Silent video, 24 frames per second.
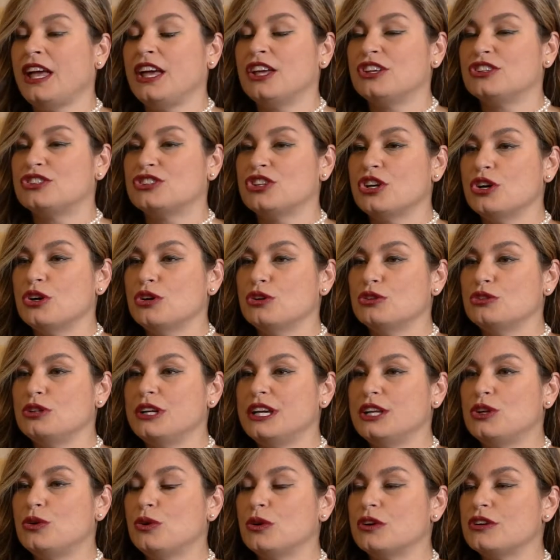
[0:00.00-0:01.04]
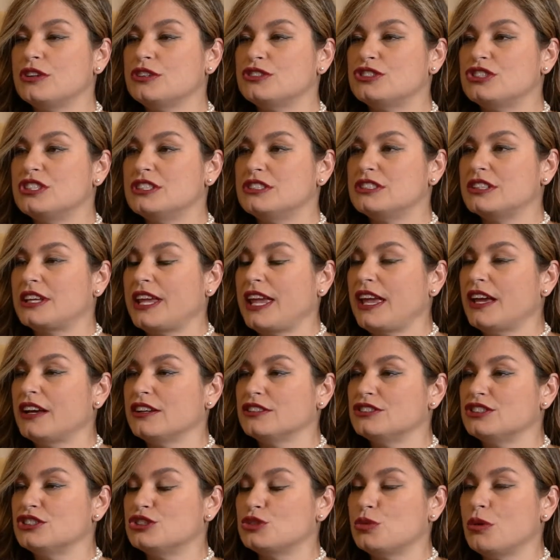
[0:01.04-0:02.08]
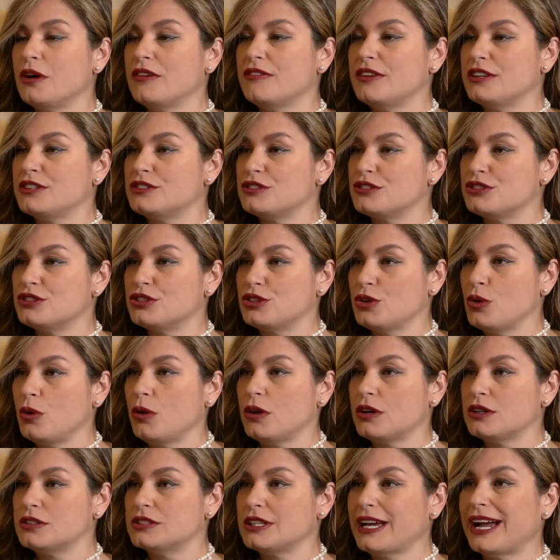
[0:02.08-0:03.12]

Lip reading: So in order to scale to 1,200 stores,